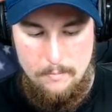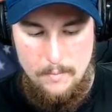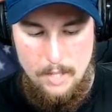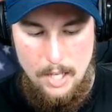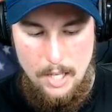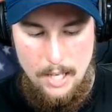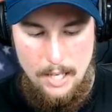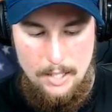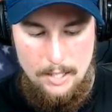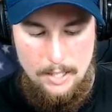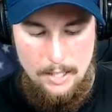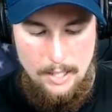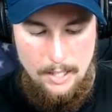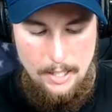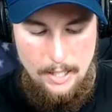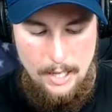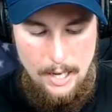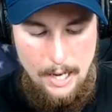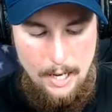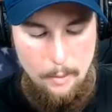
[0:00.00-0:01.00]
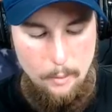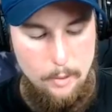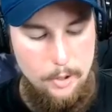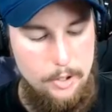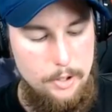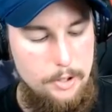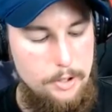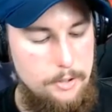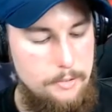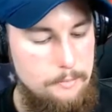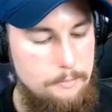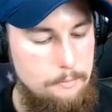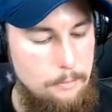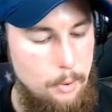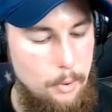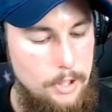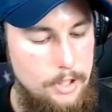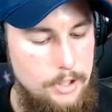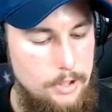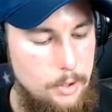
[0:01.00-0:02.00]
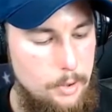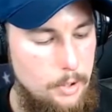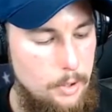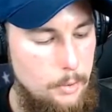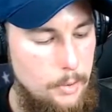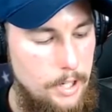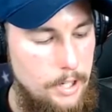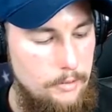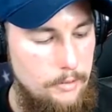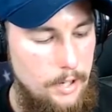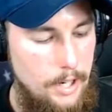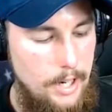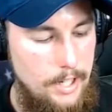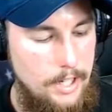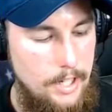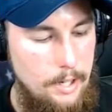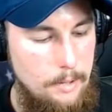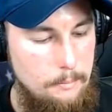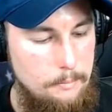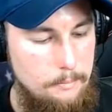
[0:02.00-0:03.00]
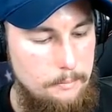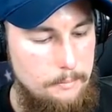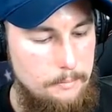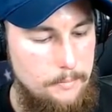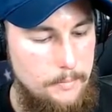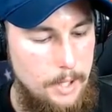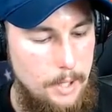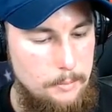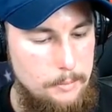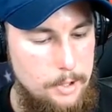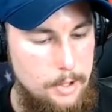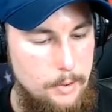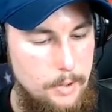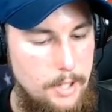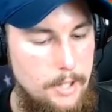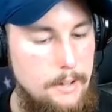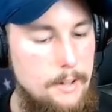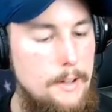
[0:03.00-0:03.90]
and uh, I will point to it whenever I come come to it.